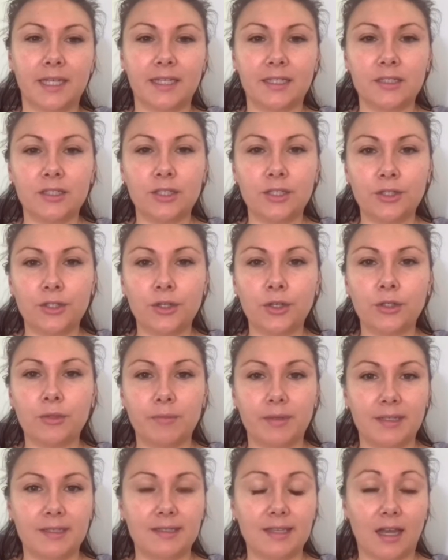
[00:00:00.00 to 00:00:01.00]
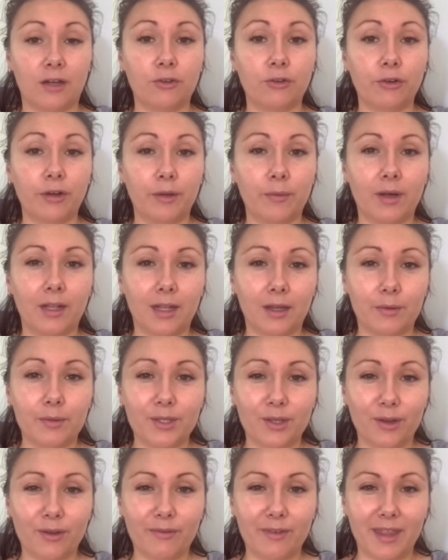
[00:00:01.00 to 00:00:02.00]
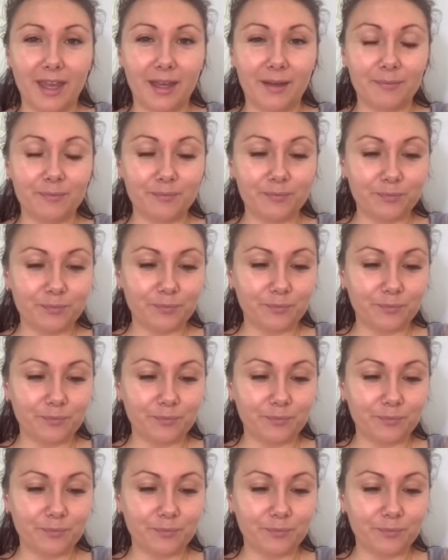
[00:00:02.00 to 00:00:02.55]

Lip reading: and to not be as hungry while I was over there.